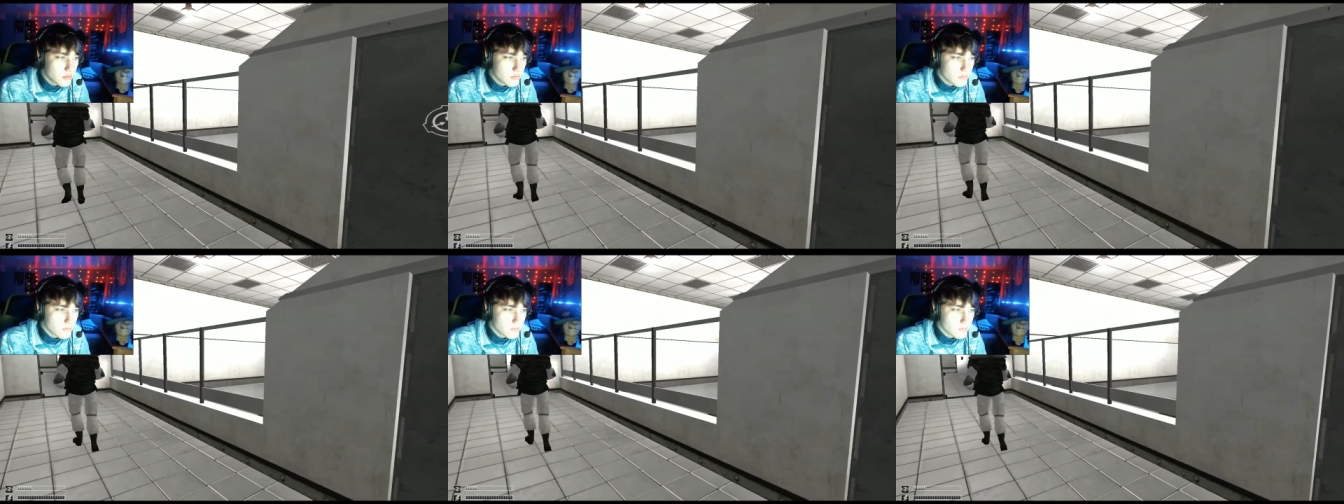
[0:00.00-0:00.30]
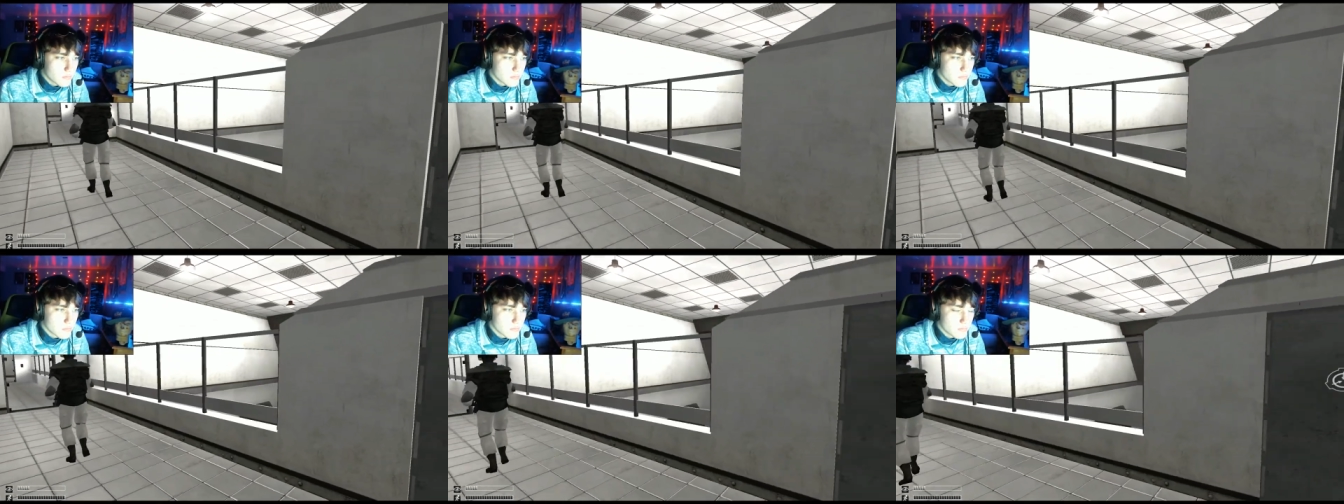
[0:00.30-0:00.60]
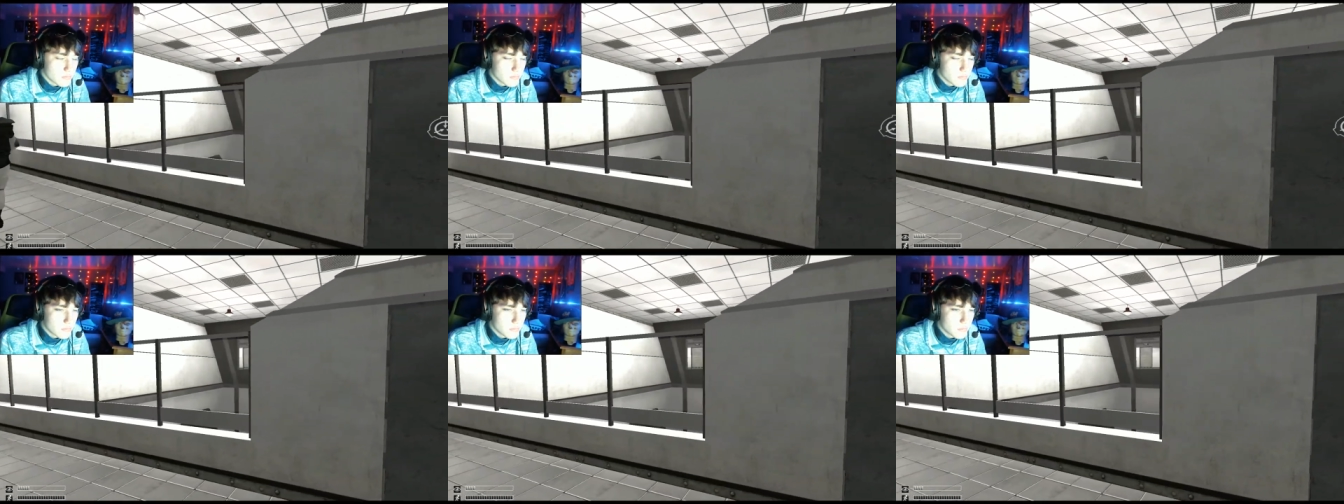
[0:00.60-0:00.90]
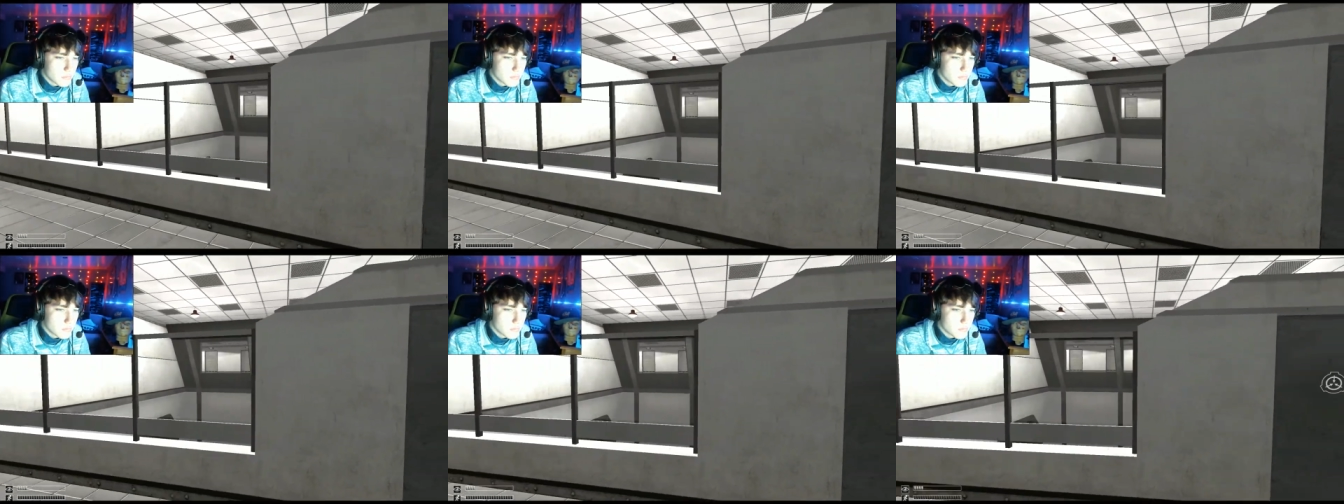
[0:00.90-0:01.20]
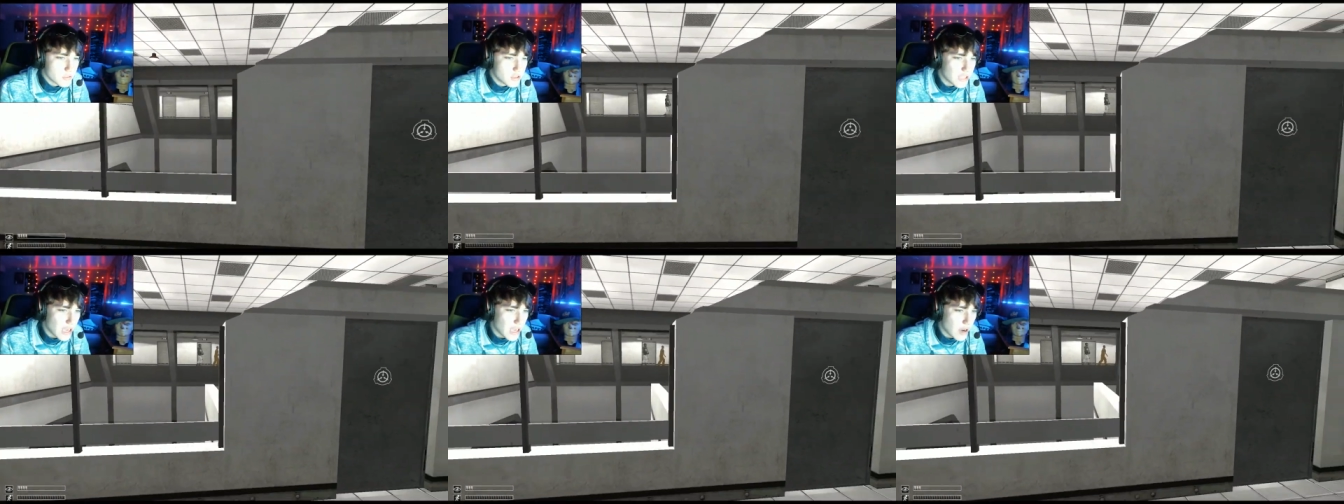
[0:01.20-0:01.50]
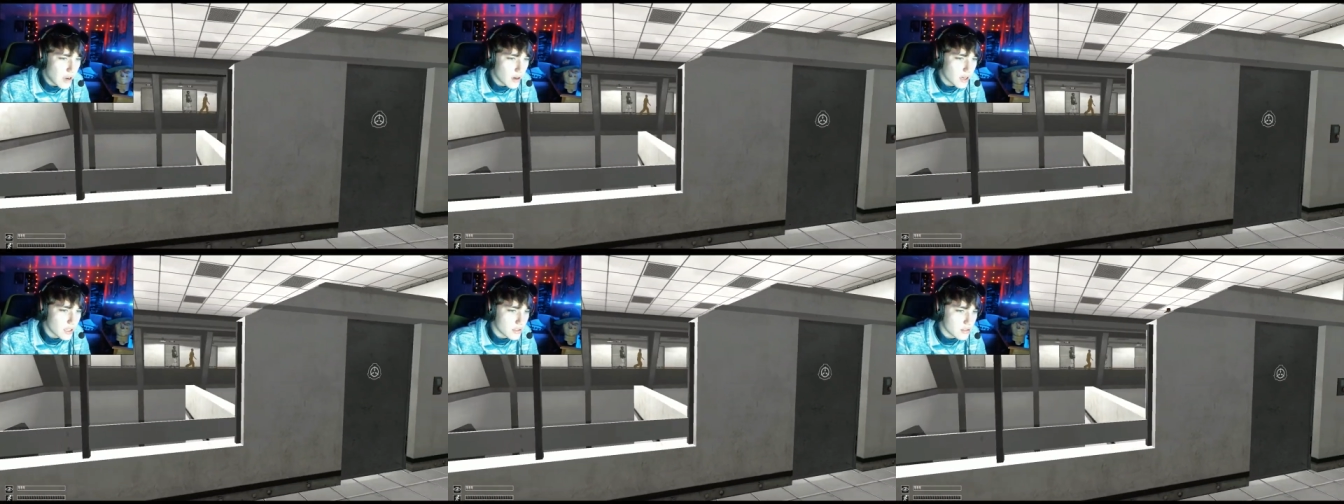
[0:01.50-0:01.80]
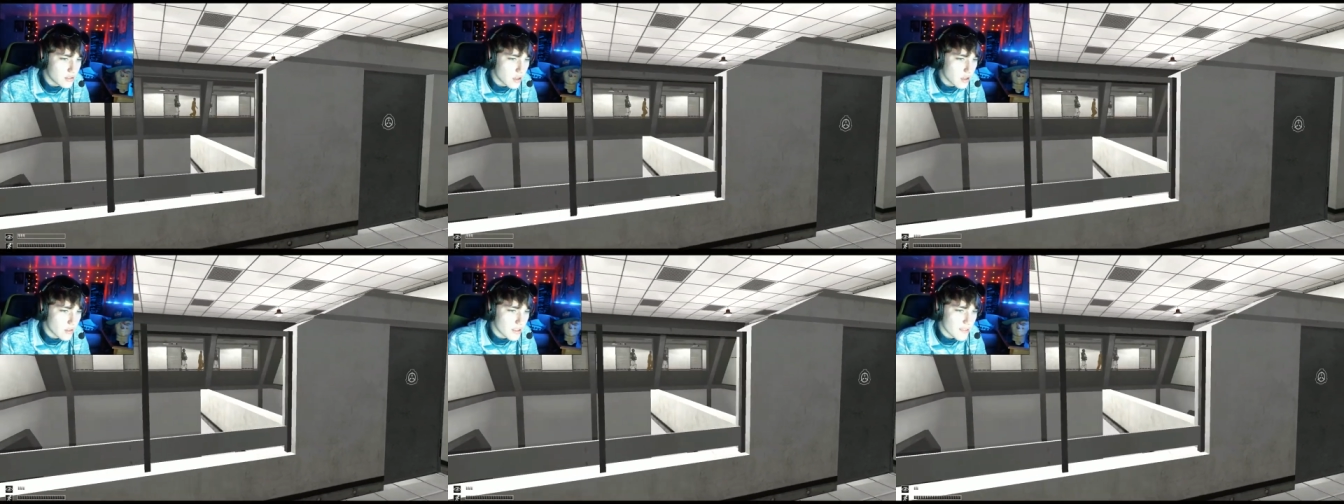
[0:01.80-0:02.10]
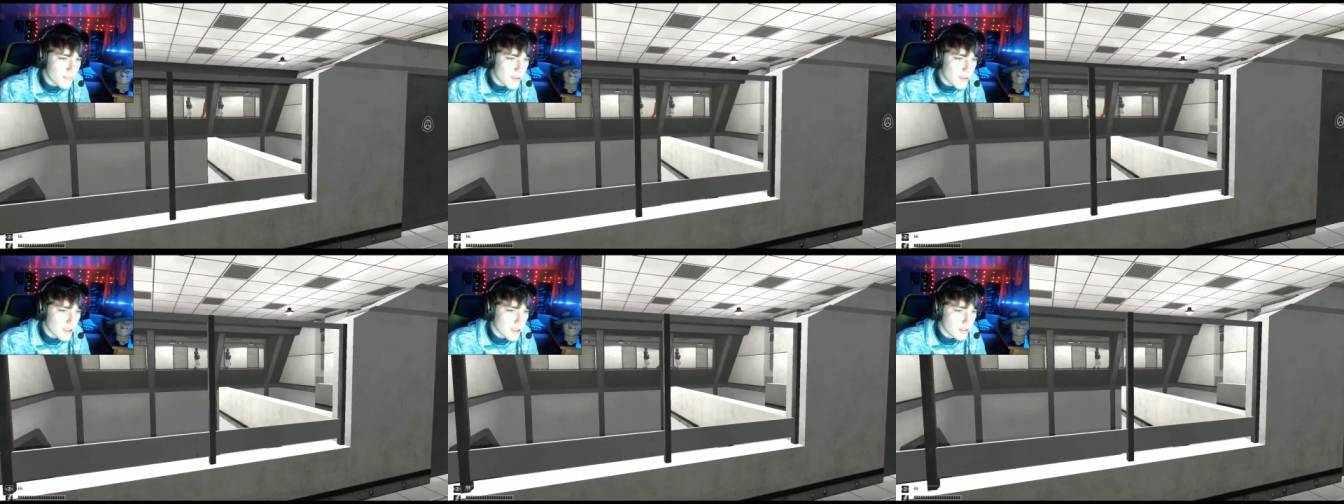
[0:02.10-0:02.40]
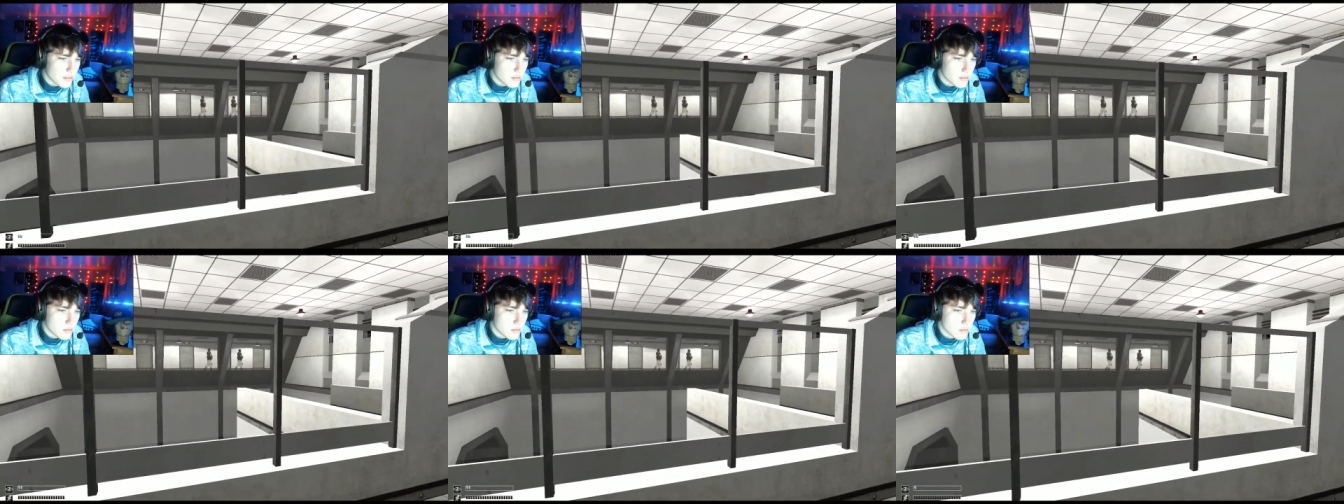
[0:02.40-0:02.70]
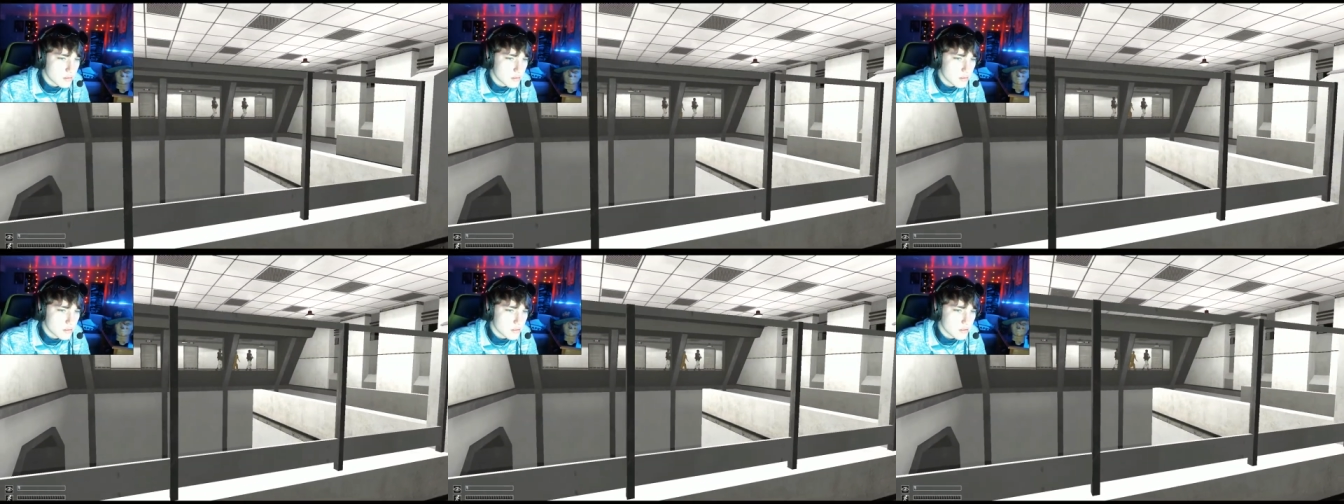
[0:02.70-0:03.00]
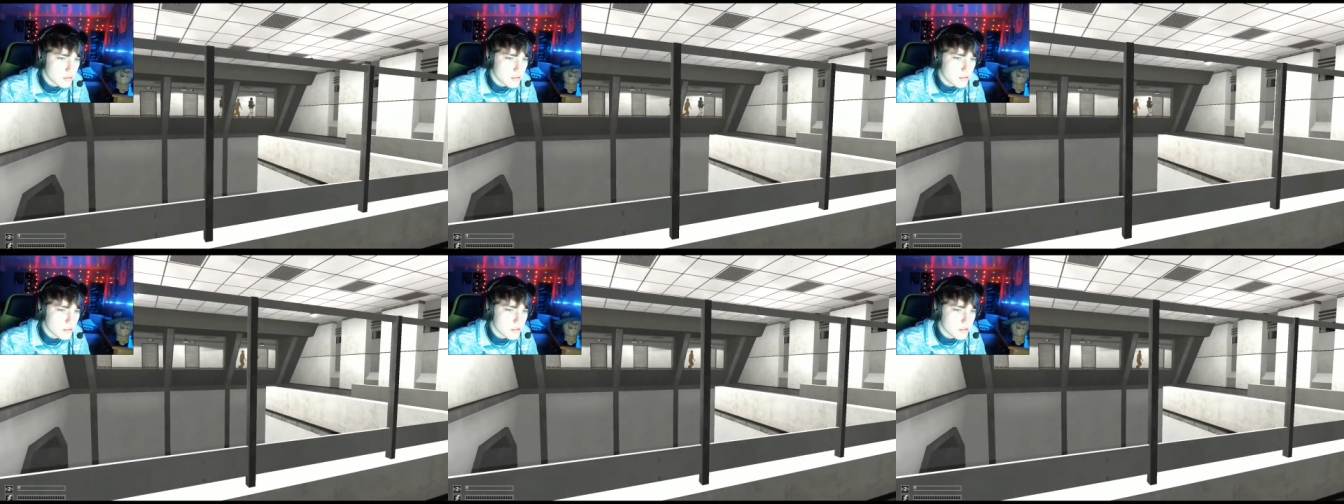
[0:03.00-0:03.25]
that pizza, but it's delicious. Jerry, don't leave Between me. The casserole, on the other hand,